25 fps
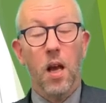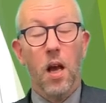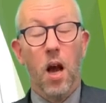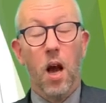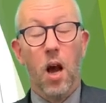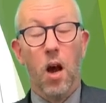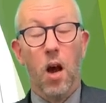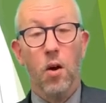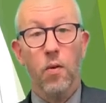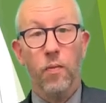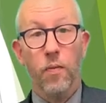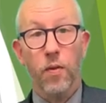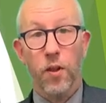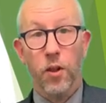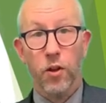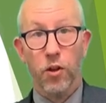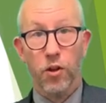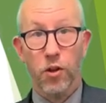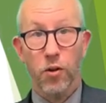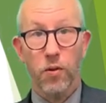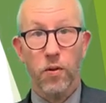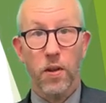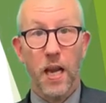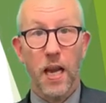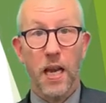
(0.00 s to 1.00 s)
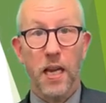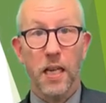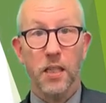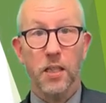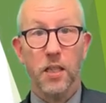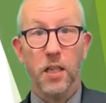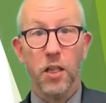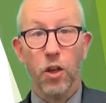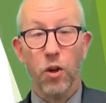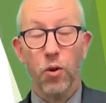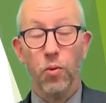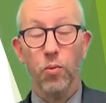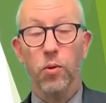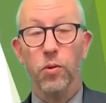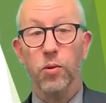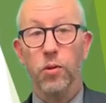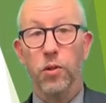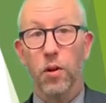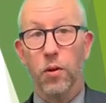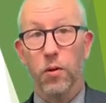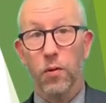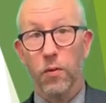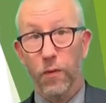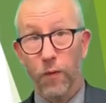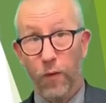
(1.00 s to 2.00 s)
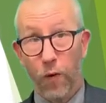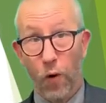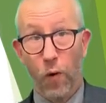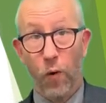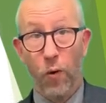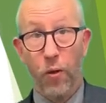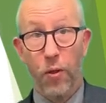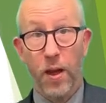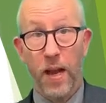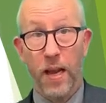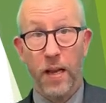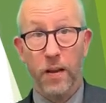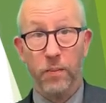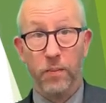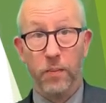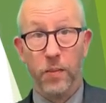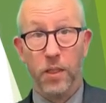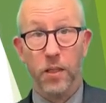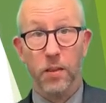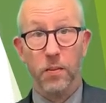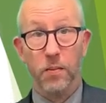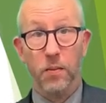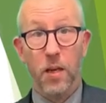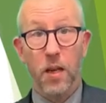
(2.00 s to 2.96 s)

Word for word: Over the two years, you will do four themes.